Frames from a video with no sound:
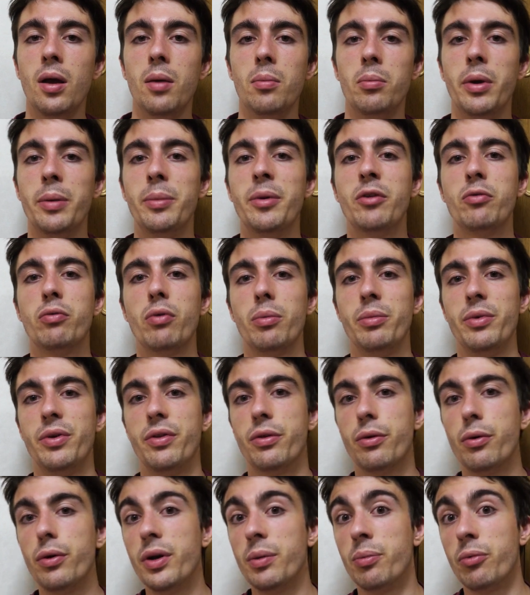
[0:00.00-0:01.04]
Maybe it will be
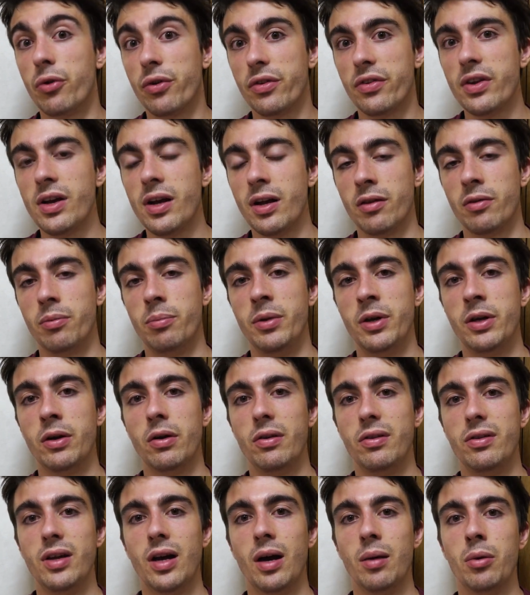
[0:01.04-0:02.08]
30%
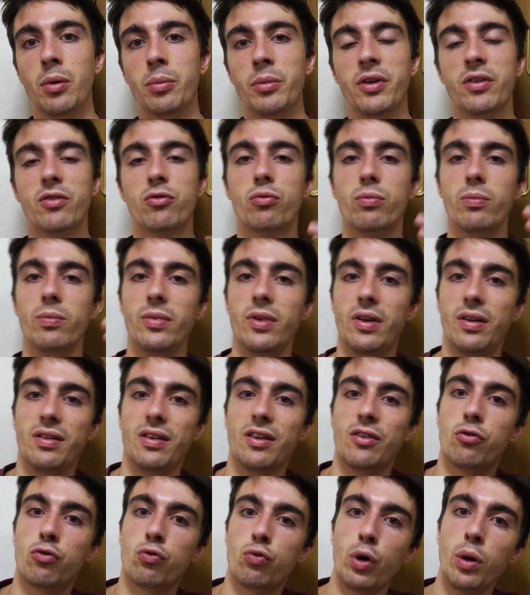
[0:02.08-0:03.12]
because the album is
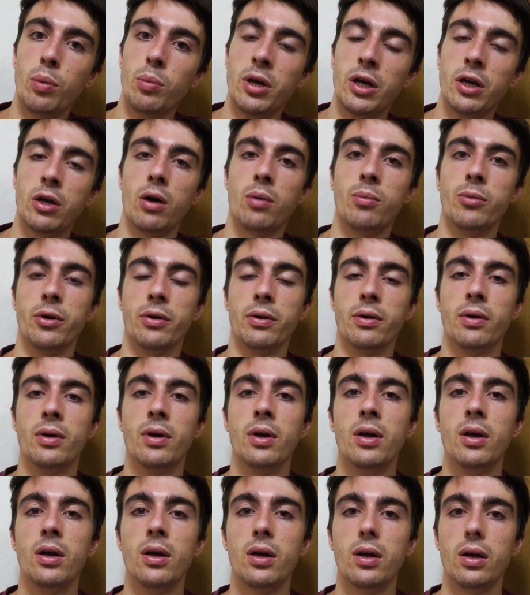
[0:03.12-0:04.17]
extremely common
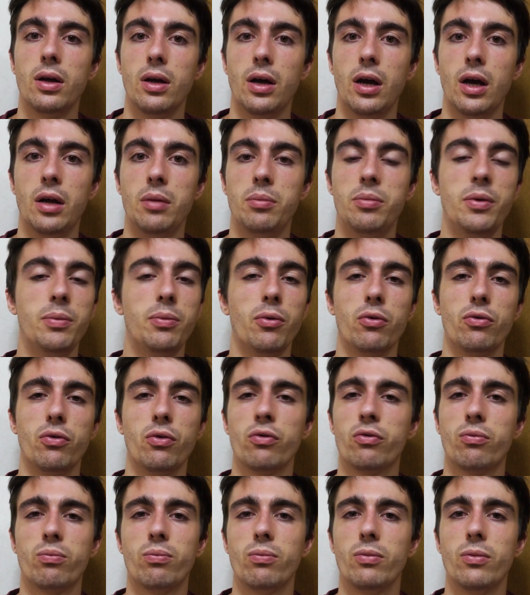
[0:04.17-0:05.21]
and
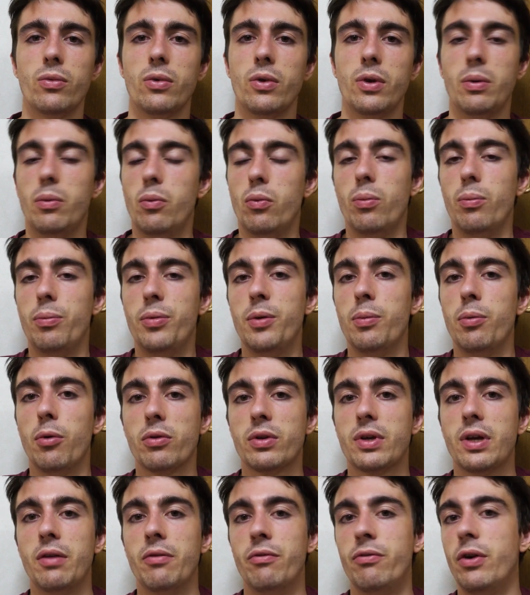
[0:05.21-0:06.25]
people
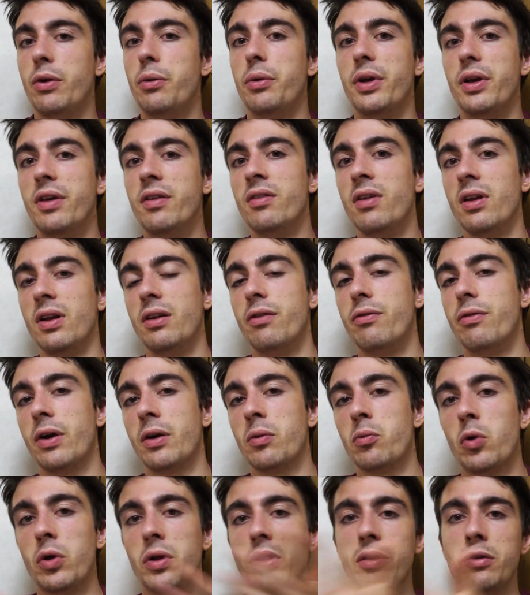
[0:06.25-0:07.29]
can very easily
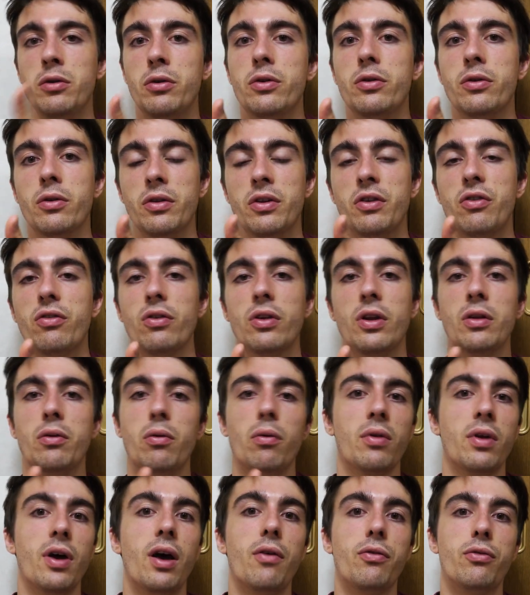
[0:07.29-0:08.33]
find one in good condition. They
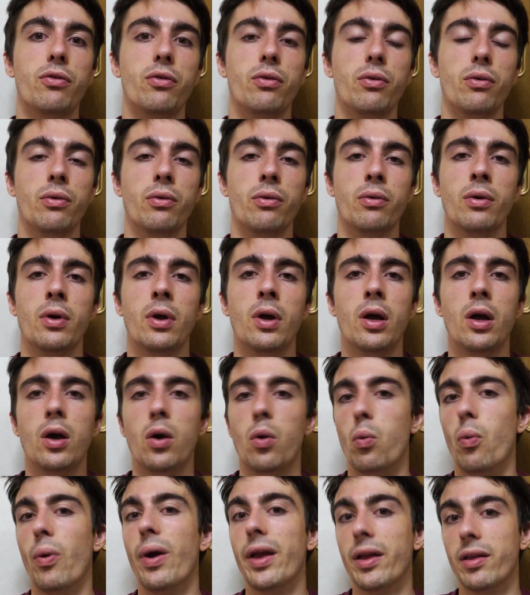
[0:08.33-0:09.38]
don't have to
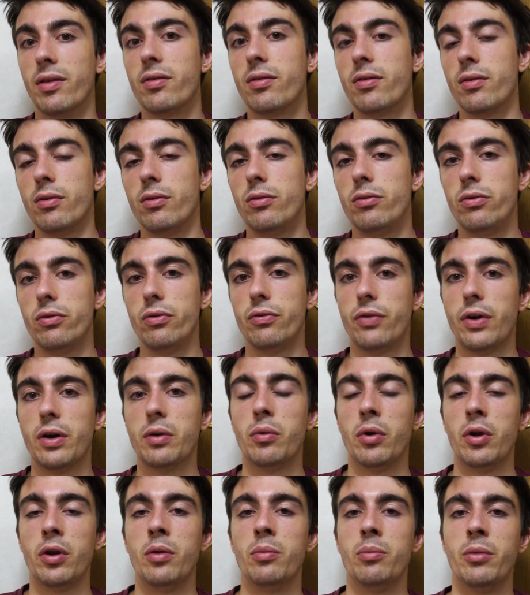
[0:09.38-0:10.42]
wait to find
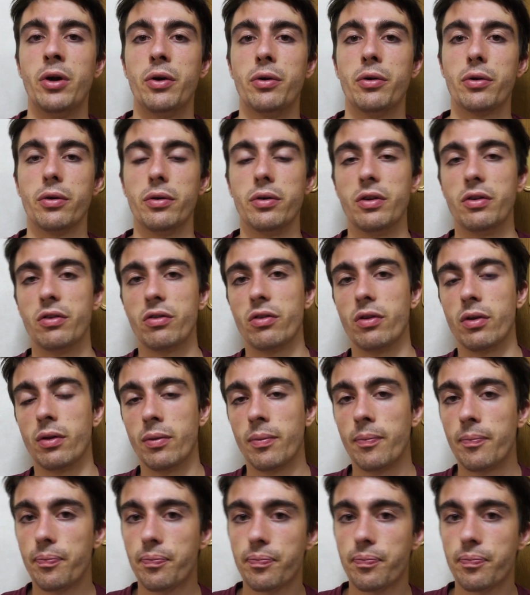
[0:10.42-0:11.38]
one in better condition.